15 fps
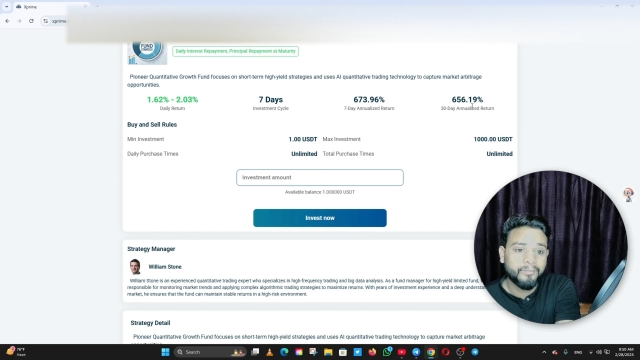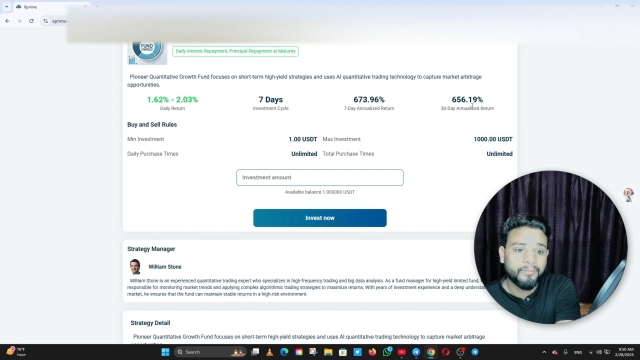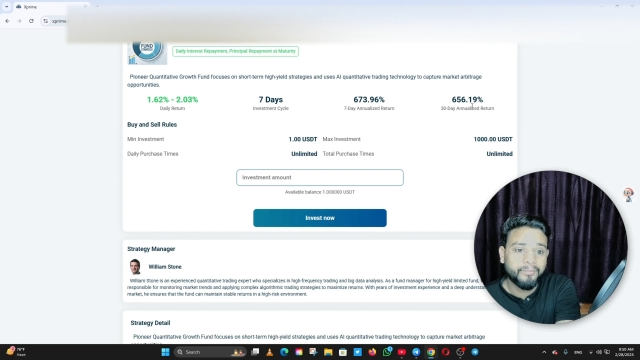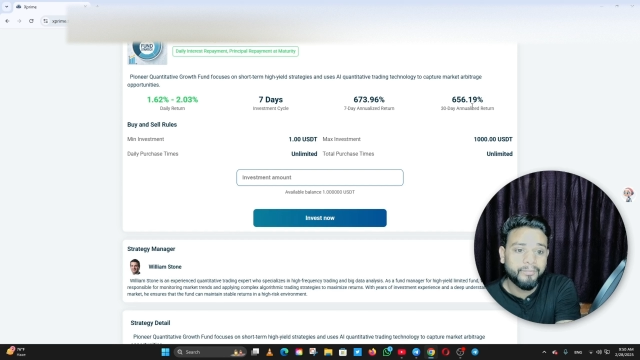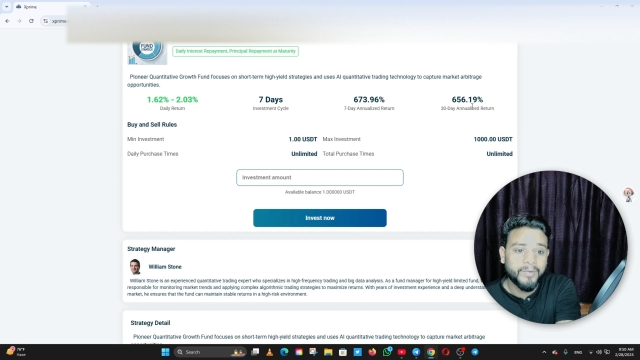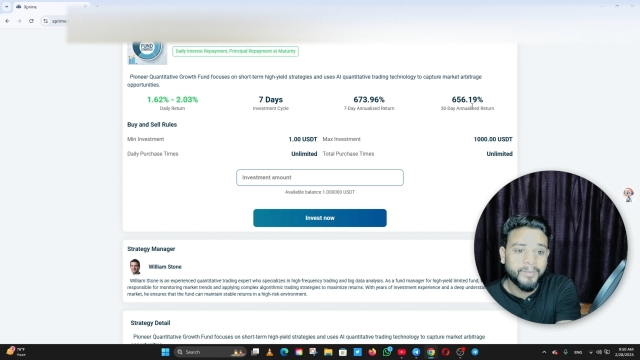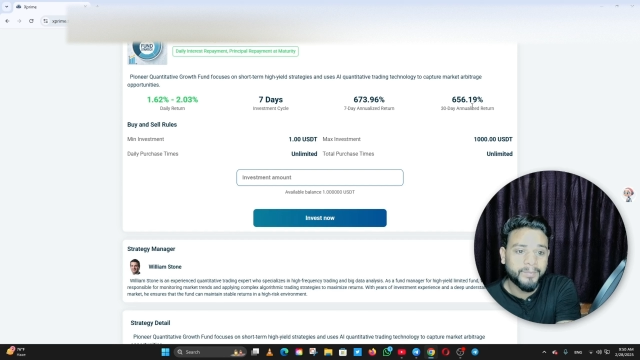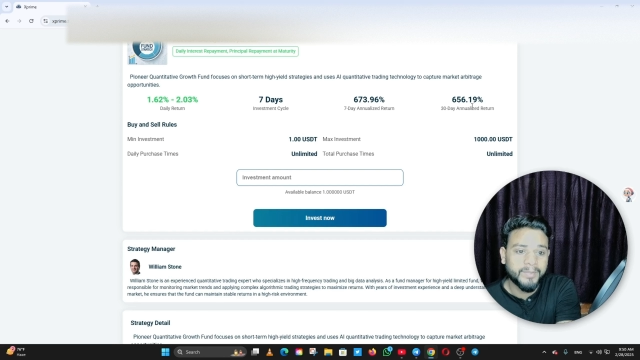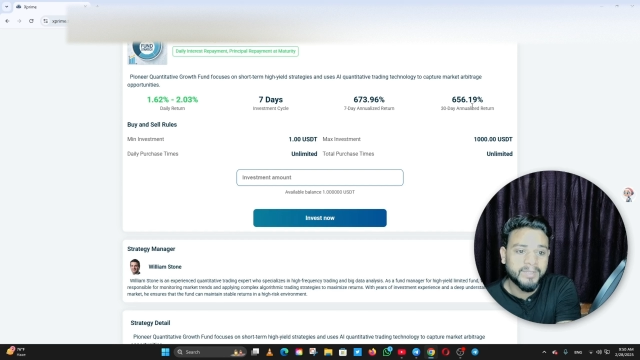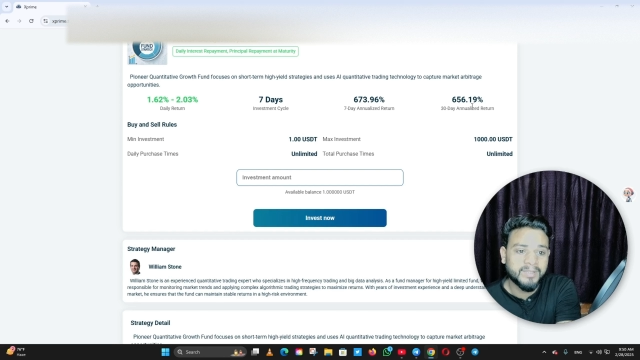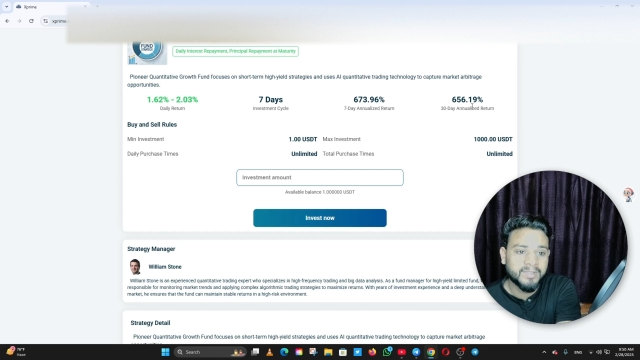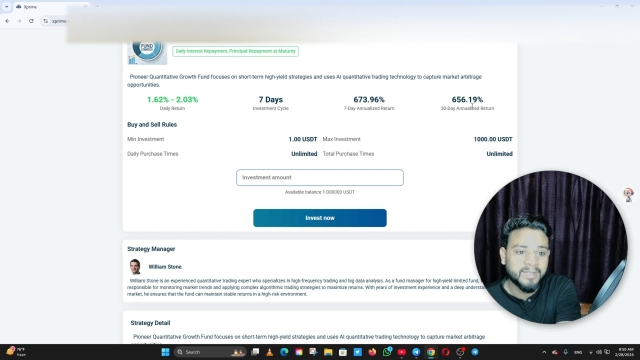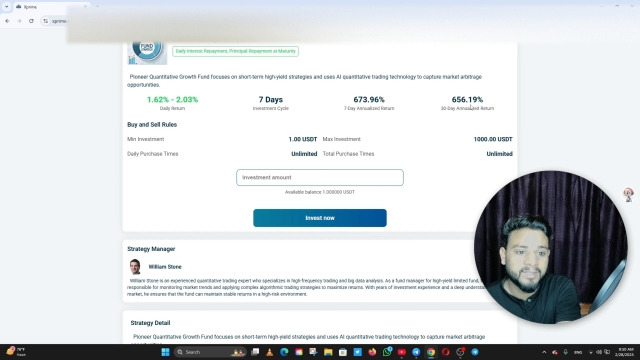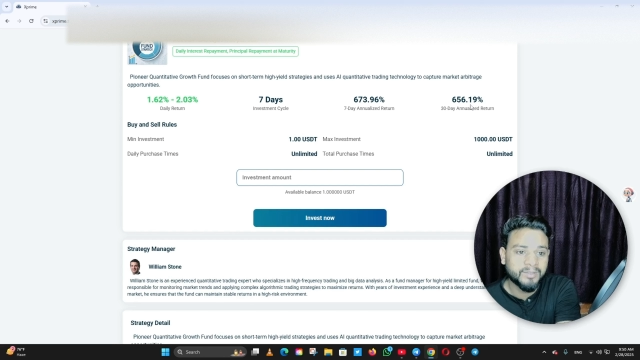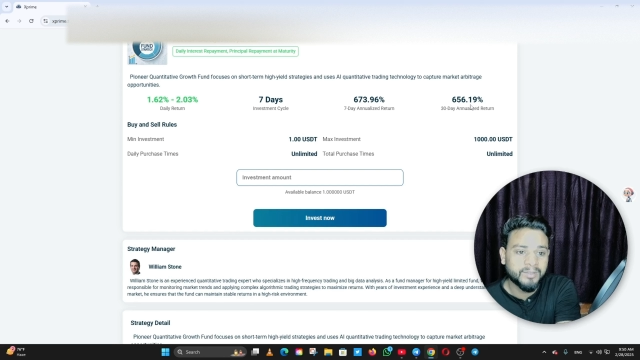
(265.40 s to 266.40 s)

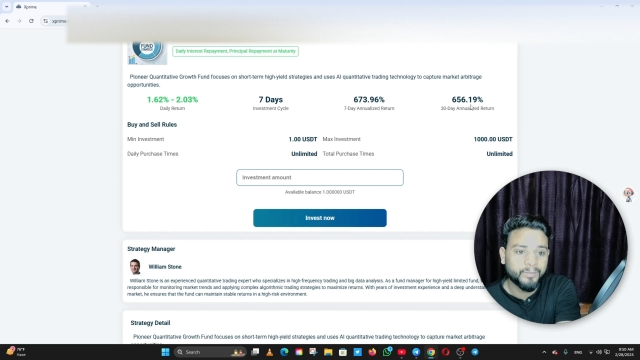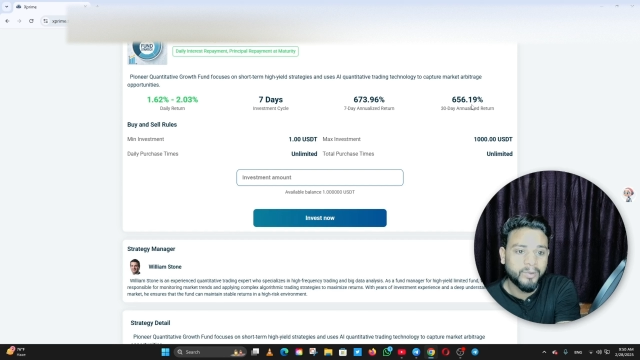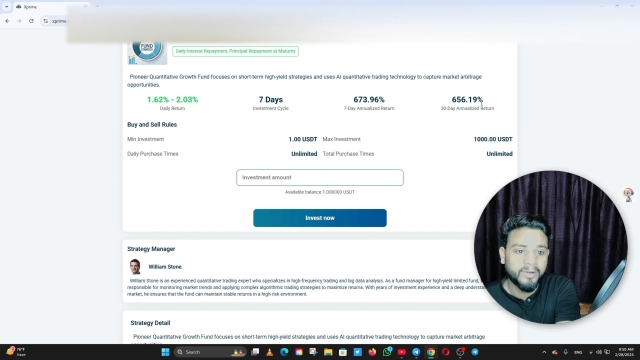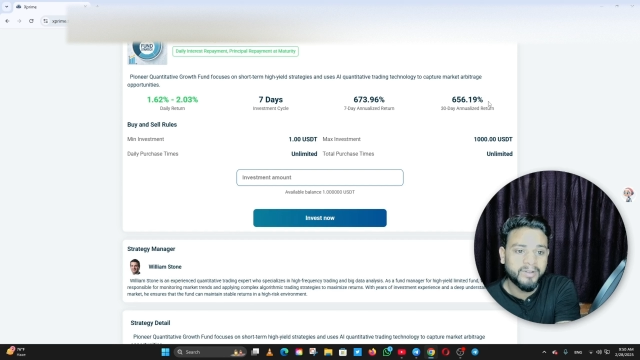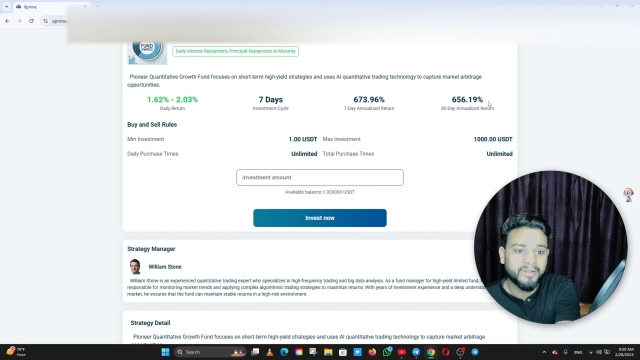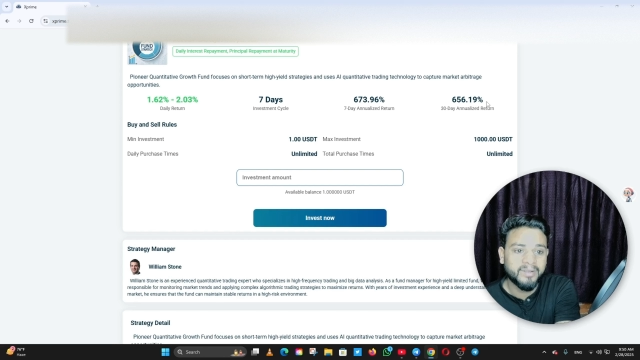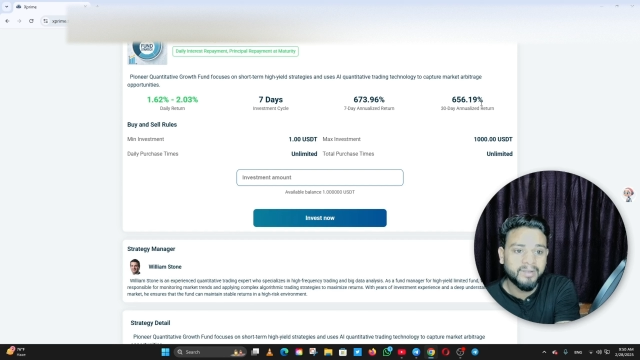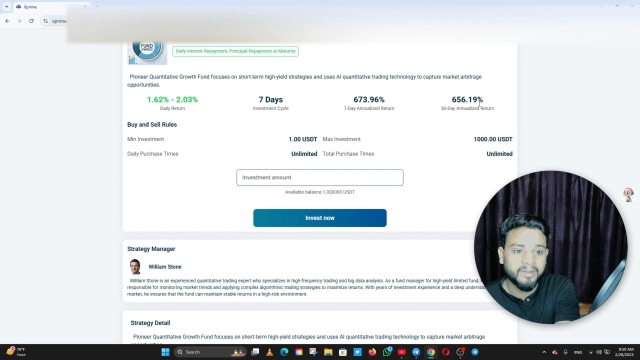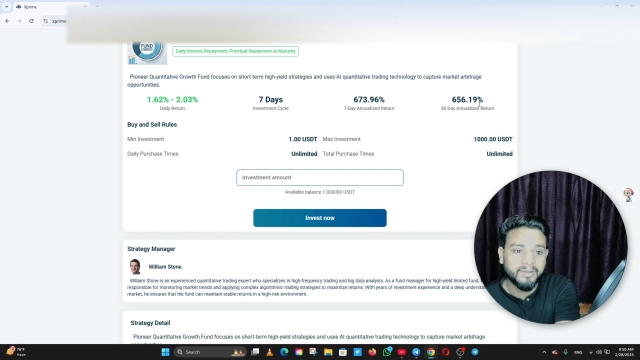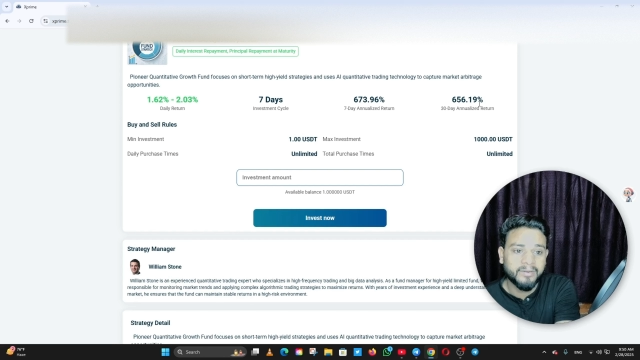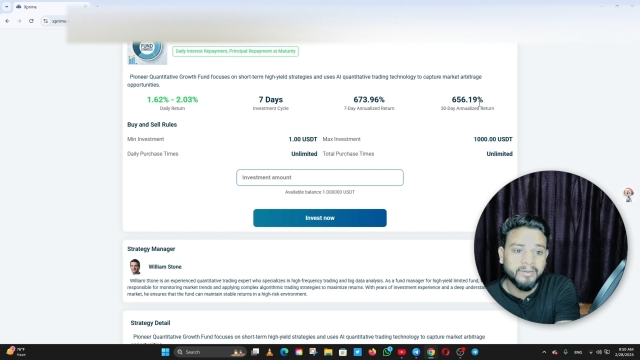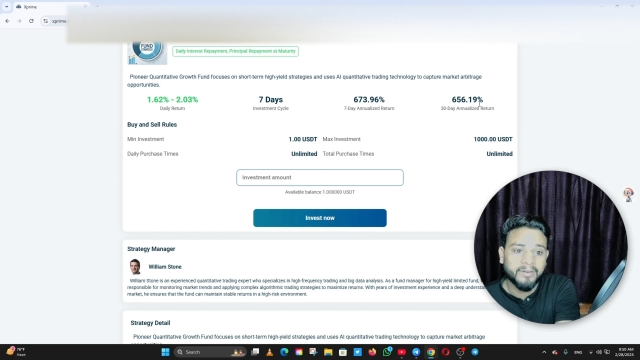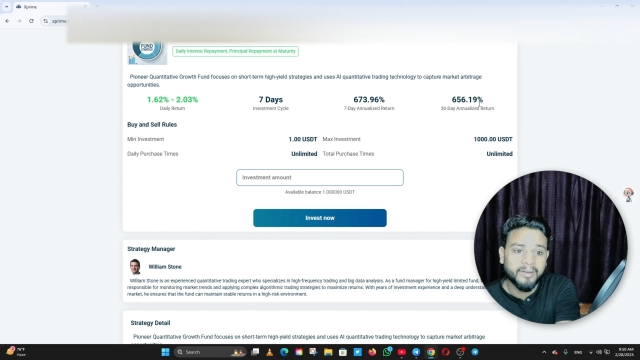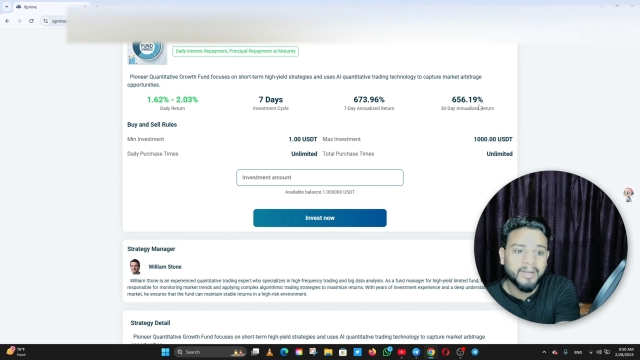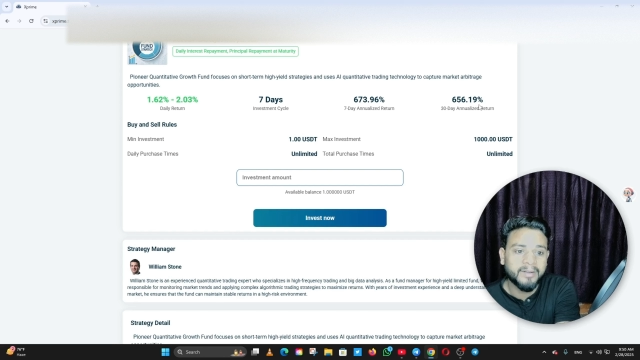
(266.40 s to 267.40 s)

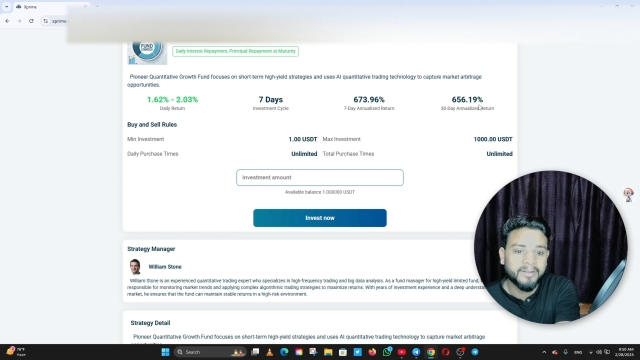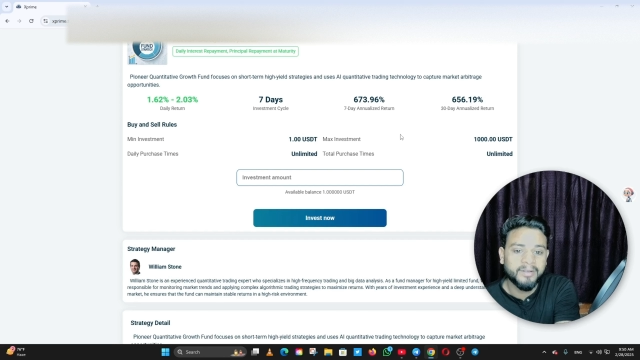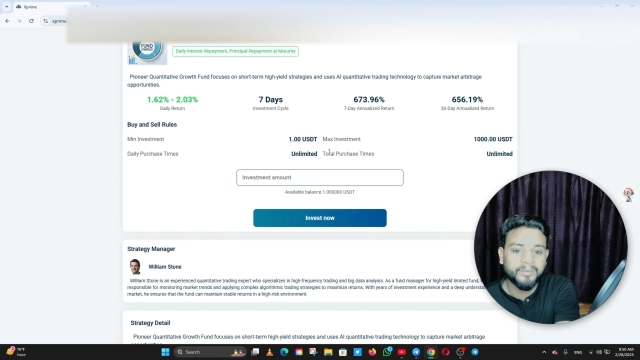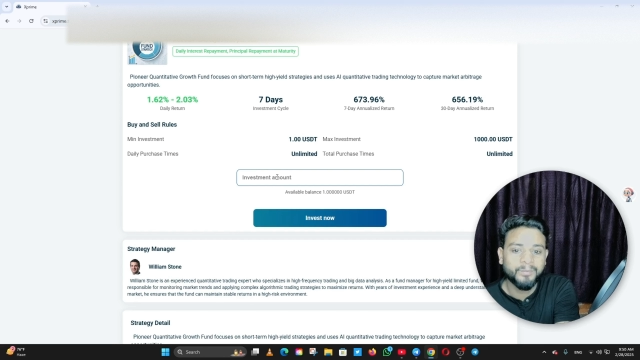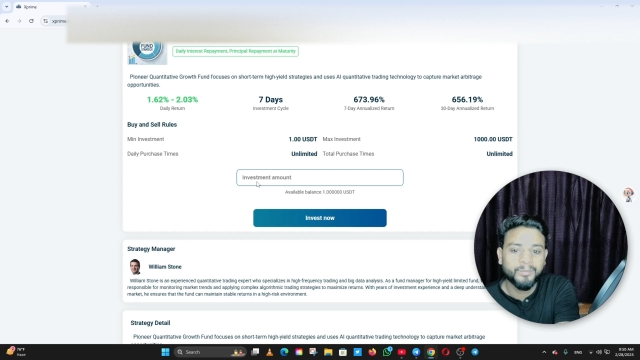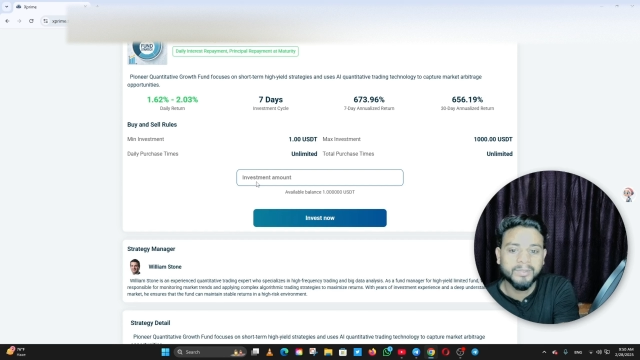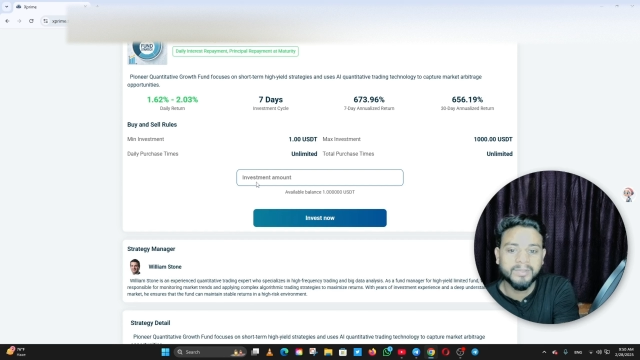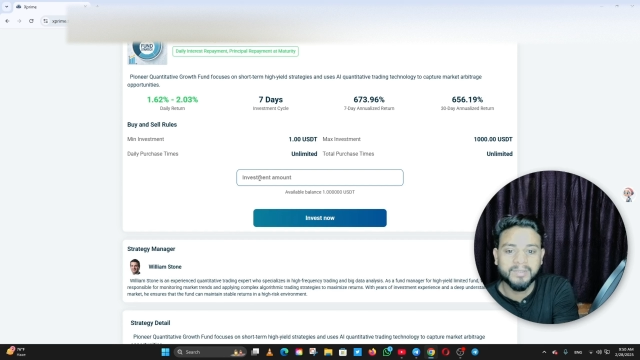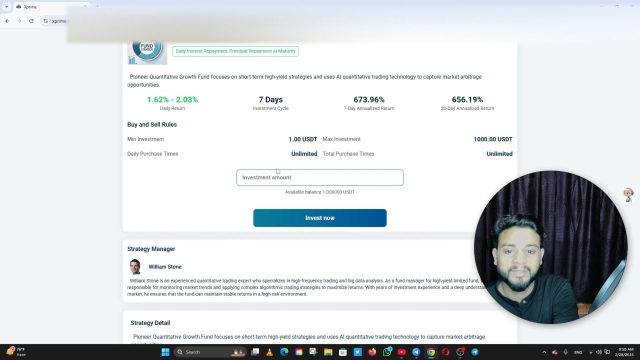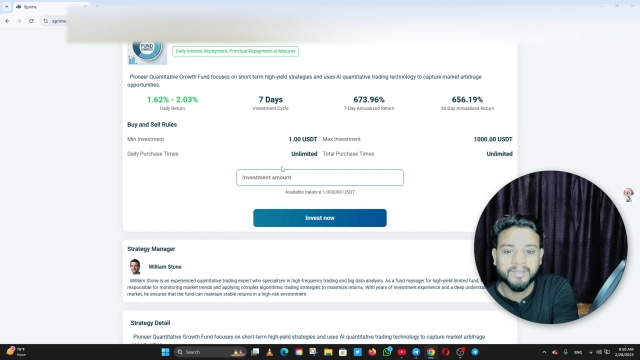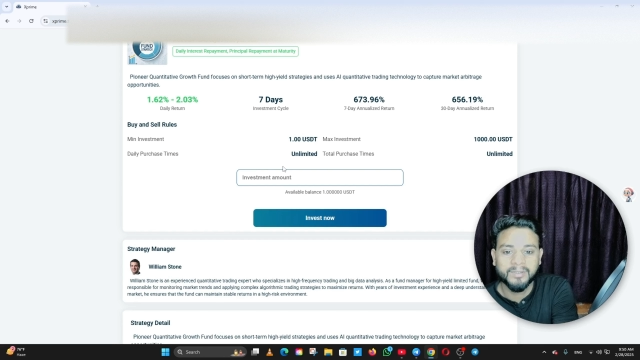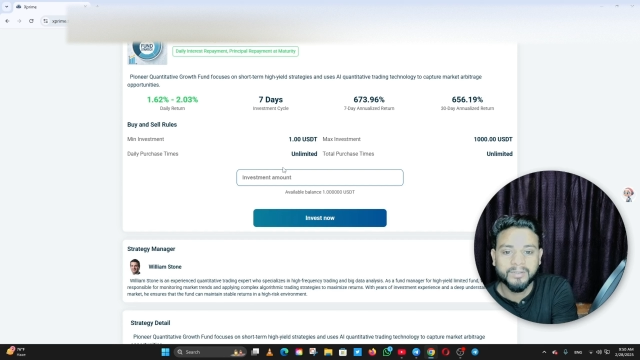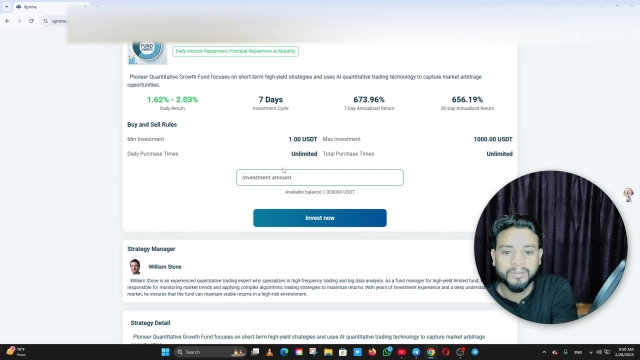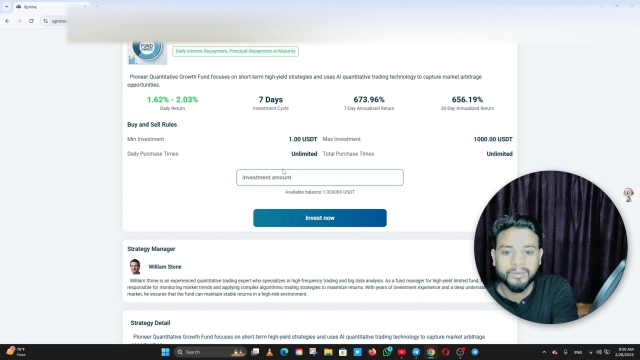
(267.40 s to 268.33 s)
56.19%.